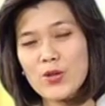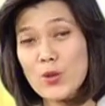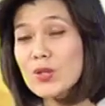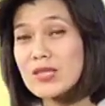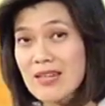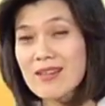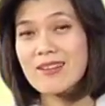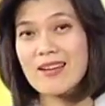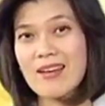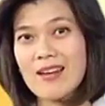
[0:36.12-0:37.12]
you'll think
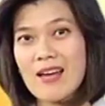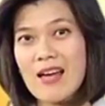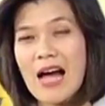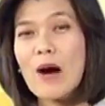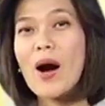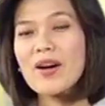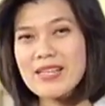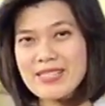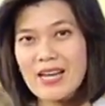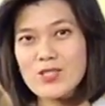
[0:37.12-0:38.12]
again how
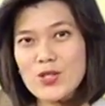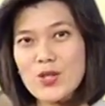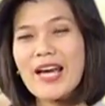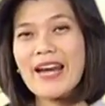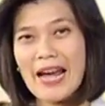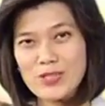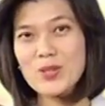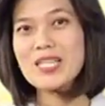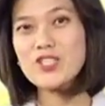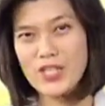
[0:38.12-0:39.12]
architecture can
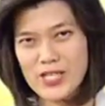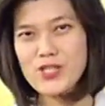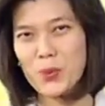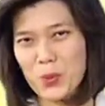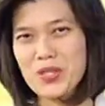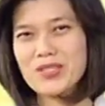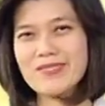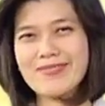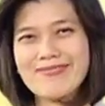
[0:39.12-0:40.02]
actually change the world.